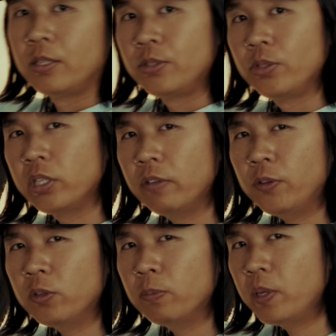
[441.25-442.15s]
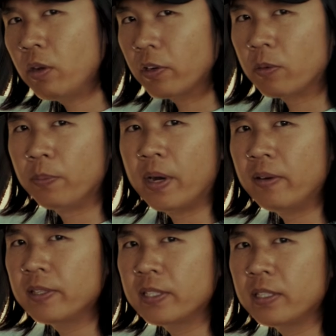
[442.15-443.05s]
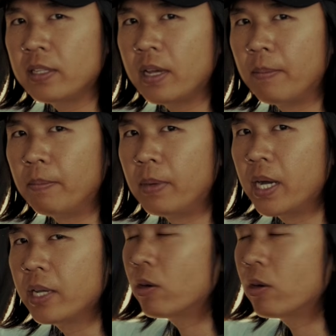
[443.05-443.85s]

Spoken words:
To give you a bit of a comparison, my